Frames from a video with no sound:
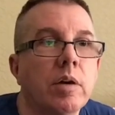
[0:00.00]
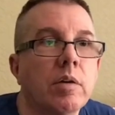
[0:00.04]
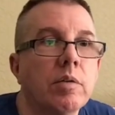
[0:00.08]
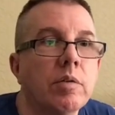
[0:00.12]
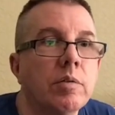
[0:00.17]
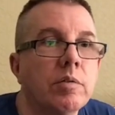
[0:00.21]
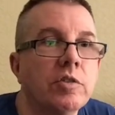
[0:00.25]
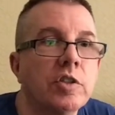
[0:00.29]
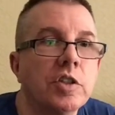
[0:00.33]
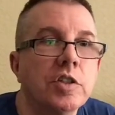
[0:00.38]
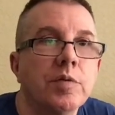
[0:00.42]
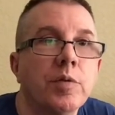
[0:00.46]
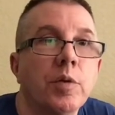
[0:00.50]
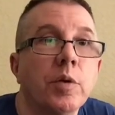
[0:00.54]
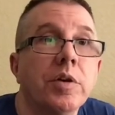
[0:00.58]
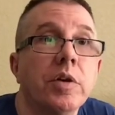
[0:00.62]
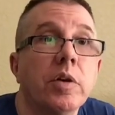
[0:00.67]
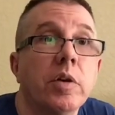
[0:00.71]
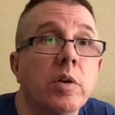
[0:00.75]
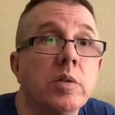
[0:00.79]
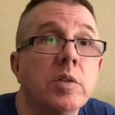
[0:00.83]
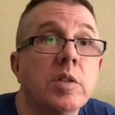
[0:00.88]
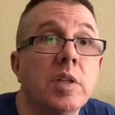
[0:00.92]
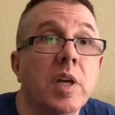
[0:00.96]
just for your
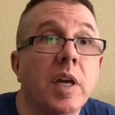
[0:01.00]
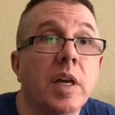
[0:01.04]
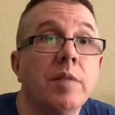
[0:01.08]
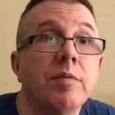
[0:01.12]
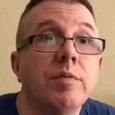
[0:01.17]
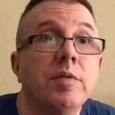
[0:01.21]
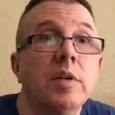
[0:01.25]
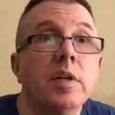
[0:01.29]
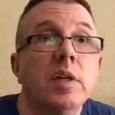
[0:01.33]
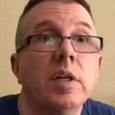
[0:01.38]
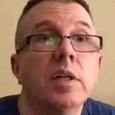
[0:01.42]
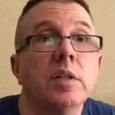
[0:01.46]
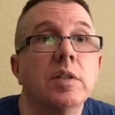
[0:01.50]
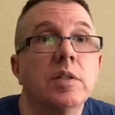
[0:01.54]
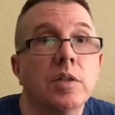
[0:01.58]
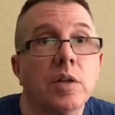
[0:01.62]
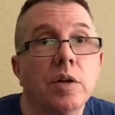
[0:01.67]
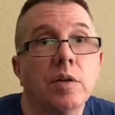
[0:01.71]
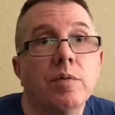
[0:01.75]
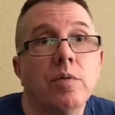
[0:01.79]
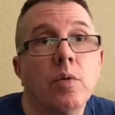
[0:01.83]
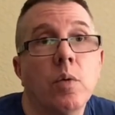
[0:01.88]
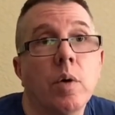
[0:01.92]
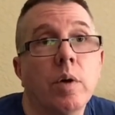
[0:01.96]
own safety and so
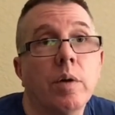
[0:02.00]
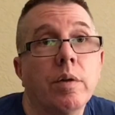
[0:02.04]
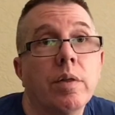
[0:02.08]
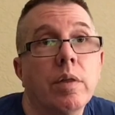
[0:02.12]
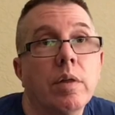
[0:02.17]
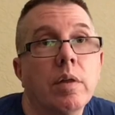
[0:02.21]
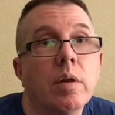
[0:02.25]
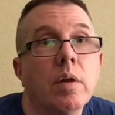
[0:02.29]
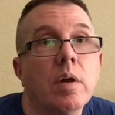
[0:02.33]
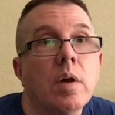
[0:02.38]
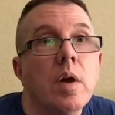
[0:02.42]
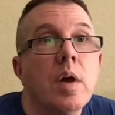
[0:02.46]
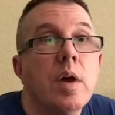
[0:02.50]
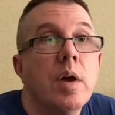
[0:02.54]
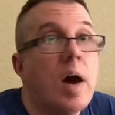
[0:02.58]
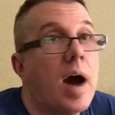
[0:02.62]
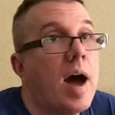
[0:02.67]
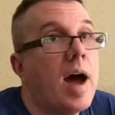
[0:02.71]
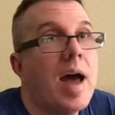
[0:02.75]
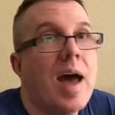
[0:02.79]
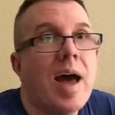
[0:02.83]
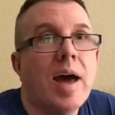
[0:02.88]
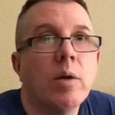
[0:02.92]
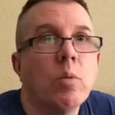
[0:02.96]
forth. I
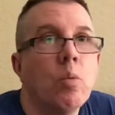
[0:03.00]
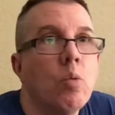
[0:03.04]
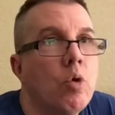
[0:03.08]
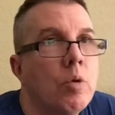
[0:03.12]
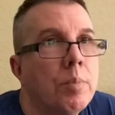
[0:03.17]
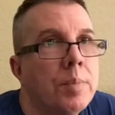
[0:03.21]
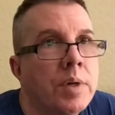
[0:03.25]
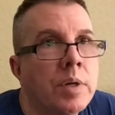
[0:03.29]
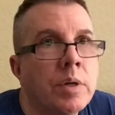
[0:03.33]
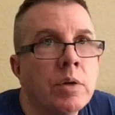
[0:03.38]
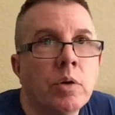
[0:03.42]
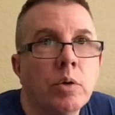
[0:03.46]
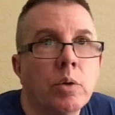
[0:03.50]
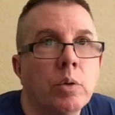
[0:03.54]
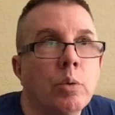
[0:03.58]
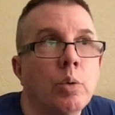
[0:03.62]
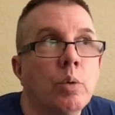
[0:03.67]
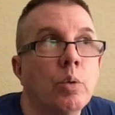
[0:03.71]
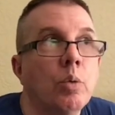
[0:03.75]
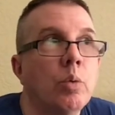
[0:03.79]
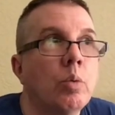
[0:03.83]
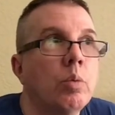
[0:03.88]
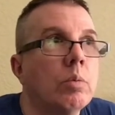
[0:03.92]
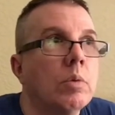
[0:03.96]
had a woman
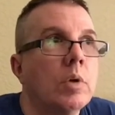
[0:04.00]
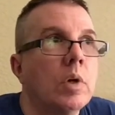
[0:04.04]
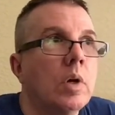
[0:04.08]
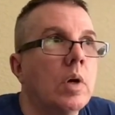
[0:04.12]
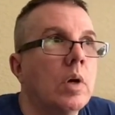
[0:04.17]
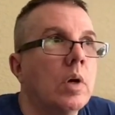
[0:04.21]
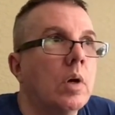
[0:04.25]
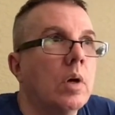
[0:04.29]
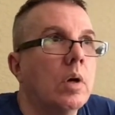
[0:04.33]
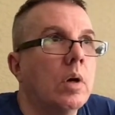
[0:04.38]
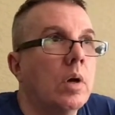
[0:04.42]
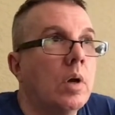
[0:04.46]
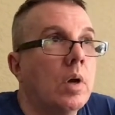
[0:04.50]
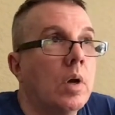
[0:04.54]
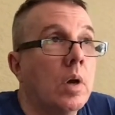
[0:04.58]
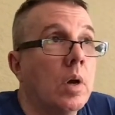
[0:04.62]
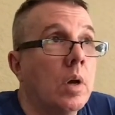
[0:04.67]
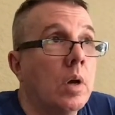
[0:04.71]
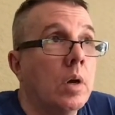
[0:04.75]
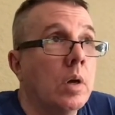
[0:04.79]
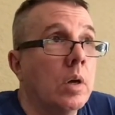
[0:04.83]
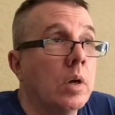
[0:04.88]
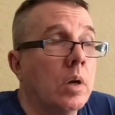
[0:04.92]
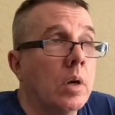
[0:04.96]
who
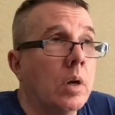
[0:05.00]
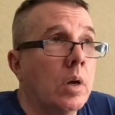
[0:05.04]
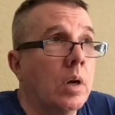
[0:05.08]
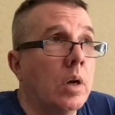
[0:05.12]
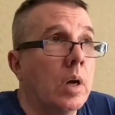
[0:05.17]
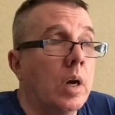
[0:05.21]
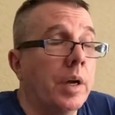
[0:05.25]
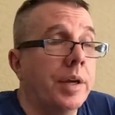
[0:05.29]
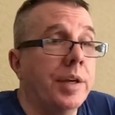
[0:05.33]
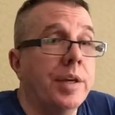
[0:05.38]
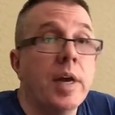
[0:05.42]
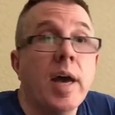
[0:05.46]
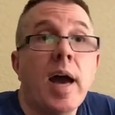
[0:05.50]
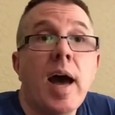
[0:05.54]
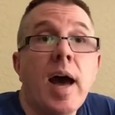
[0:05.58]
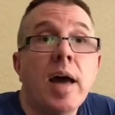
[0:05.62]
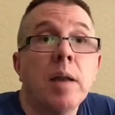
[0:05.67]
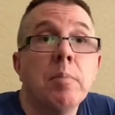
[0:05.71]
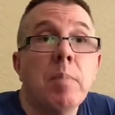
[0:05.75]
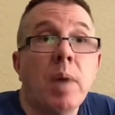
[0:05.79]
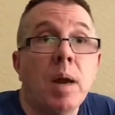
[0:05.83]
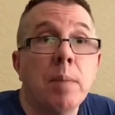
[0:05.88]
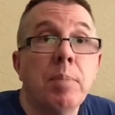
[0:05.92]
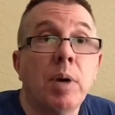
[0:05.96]
I
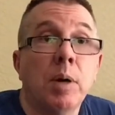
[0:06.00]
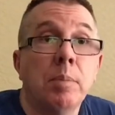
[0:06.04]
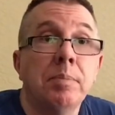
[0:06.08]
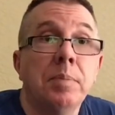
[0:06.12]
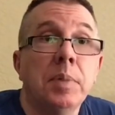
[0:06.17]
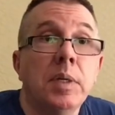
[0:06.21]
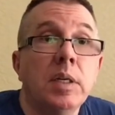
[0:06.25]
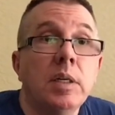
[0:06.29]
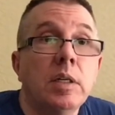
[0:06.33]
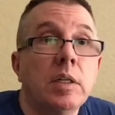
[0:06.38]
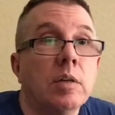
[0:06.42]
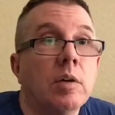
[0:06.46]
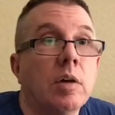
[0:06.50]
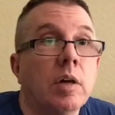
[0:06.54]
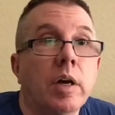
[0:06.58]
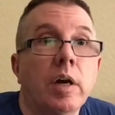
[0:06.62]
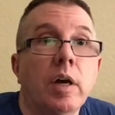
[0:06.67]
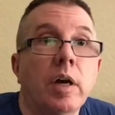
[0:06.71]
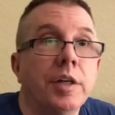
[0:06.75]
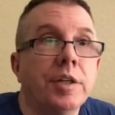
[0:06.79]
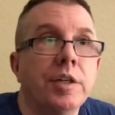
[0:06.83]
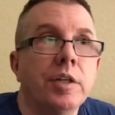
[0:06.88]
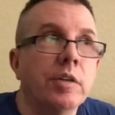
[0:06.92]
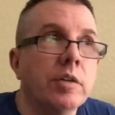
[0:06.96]
had my puppy.
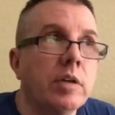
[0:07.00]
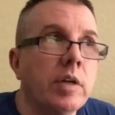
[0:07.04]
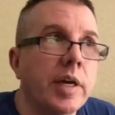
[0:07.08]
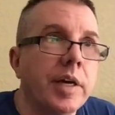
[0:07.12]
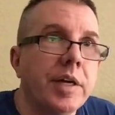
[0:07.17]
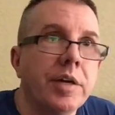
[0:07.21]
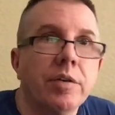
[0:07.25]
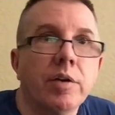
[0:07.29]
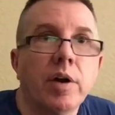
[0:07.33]
A year later,